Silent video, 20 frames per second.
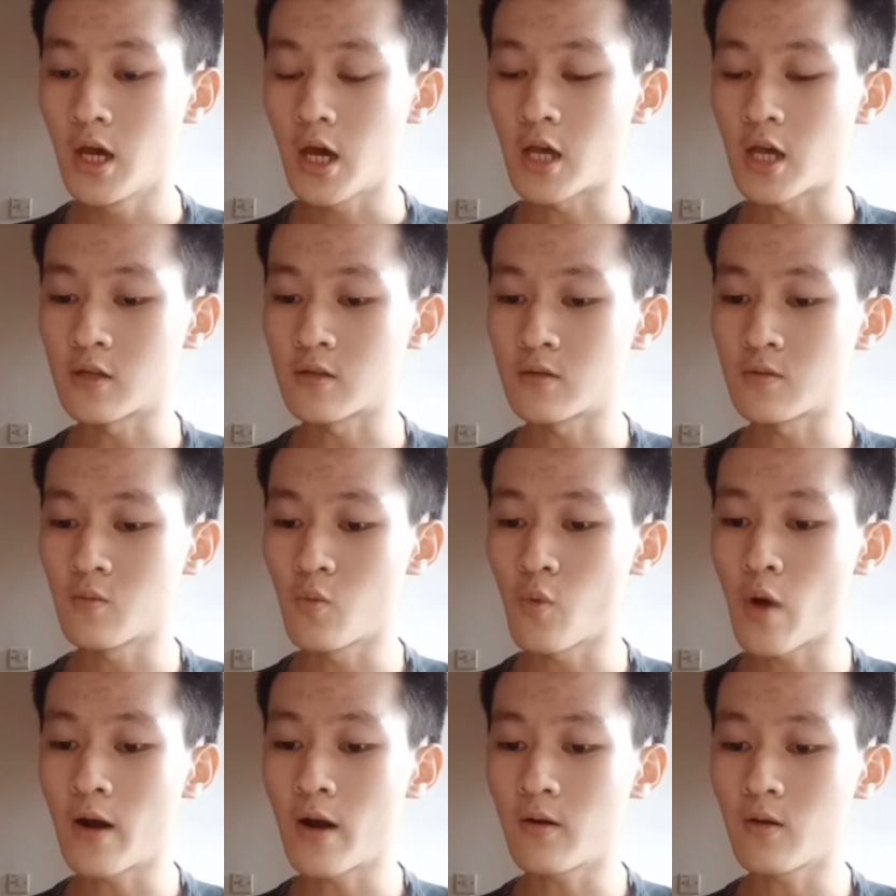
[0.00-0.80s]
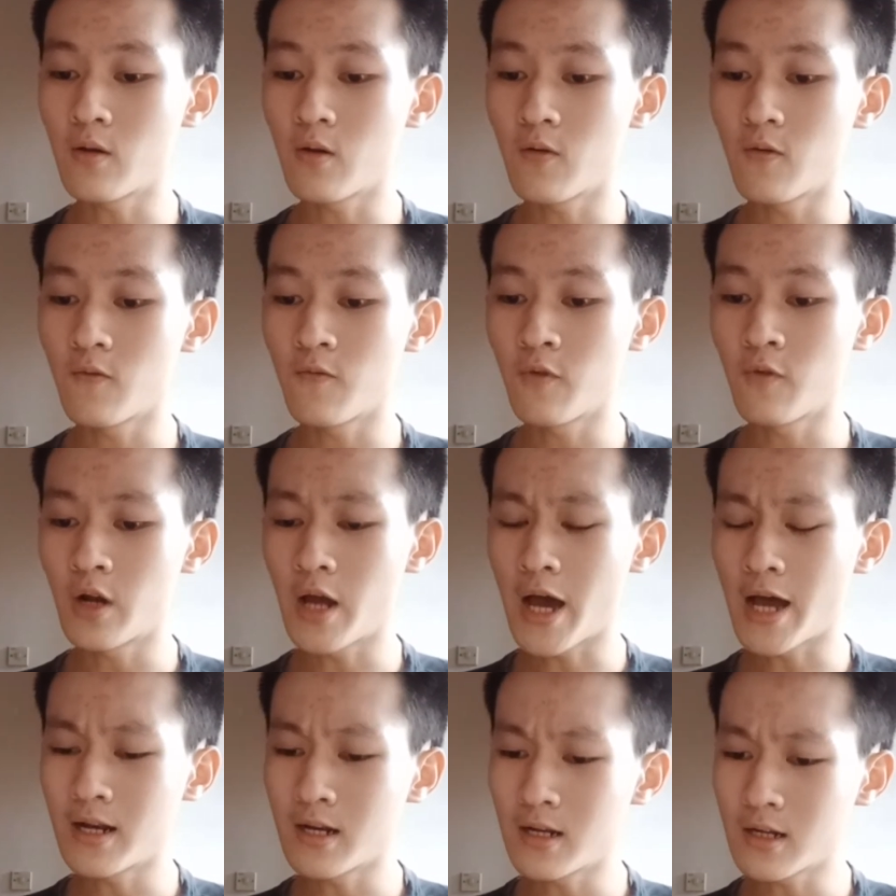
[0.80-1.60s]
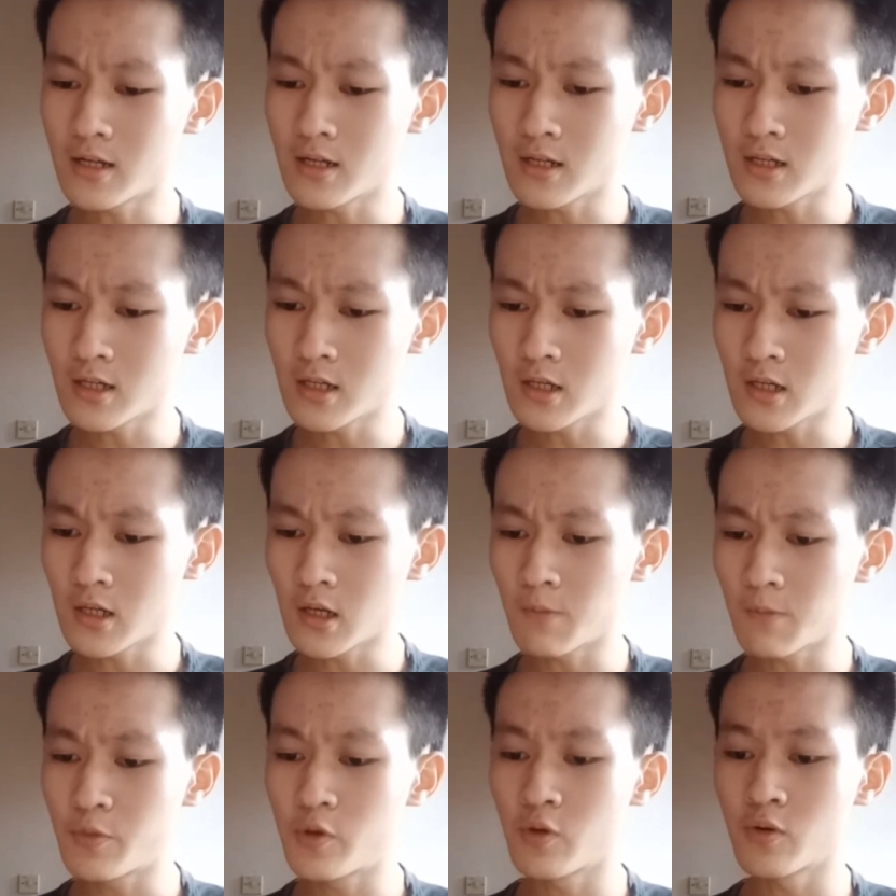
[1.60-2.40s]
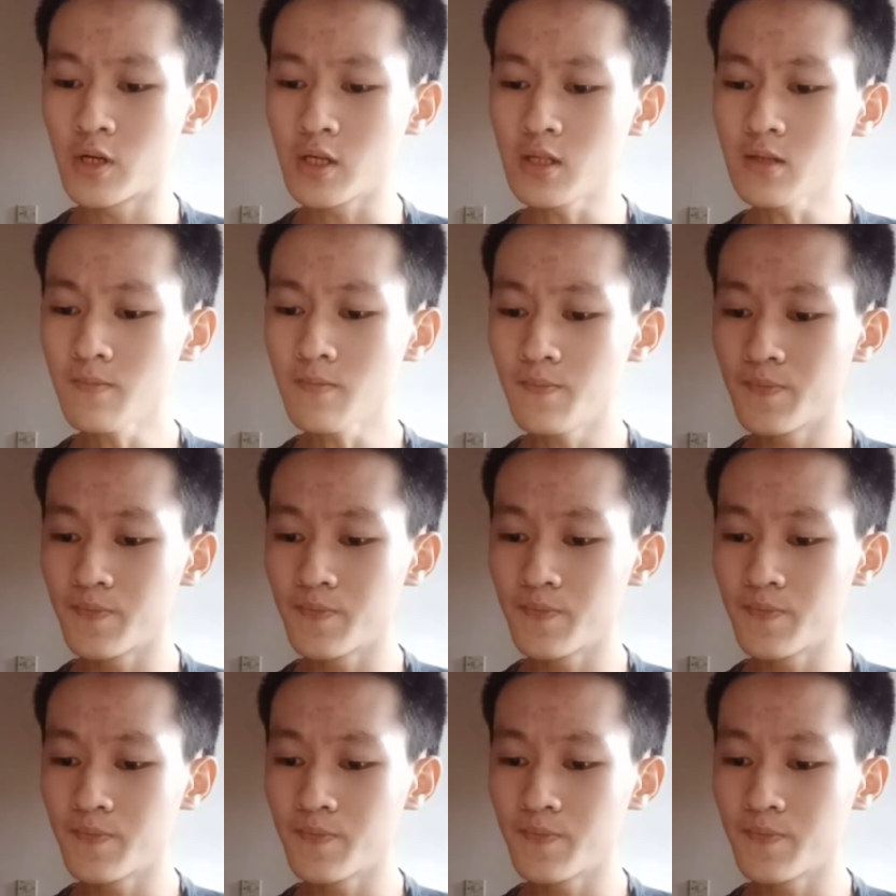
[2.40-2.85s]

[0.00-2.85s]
And what for other purine?